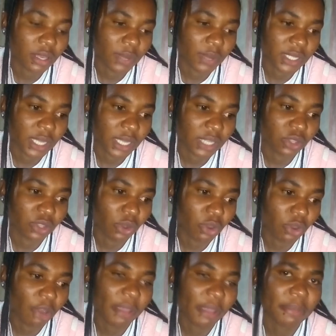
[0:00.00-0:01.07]
I was like, no,
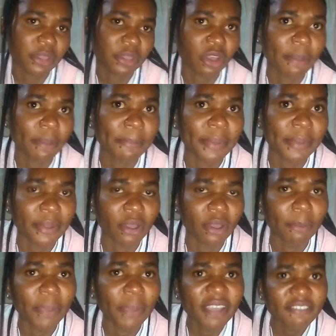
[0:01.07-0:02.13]
or maybe your
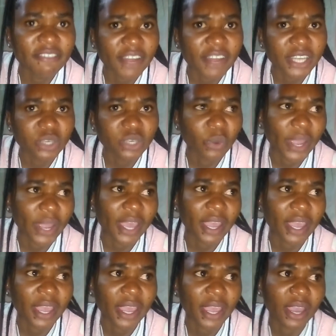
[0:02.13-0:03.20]
boyfriend
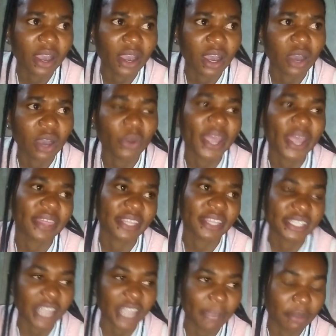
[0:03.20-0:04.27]
wear this
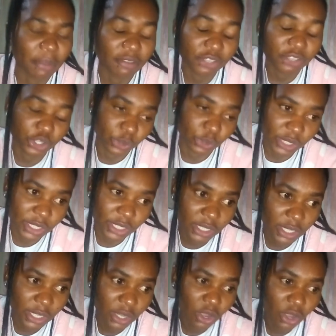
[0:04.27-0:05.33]
type of shoes,
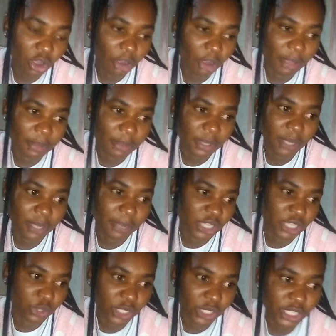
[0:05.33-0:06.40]
or maybe, but
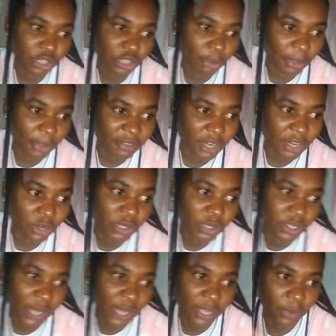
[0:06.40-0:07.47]
you didn't see your boyfriend also
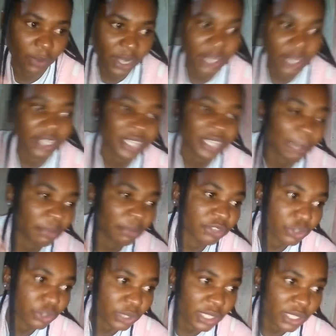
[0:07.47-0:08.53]
like wearing this type of
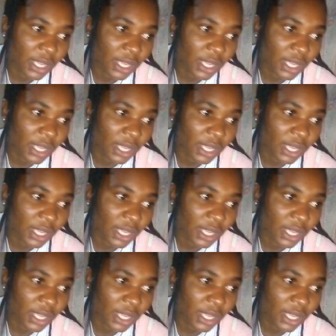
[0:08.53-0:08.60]
shoes.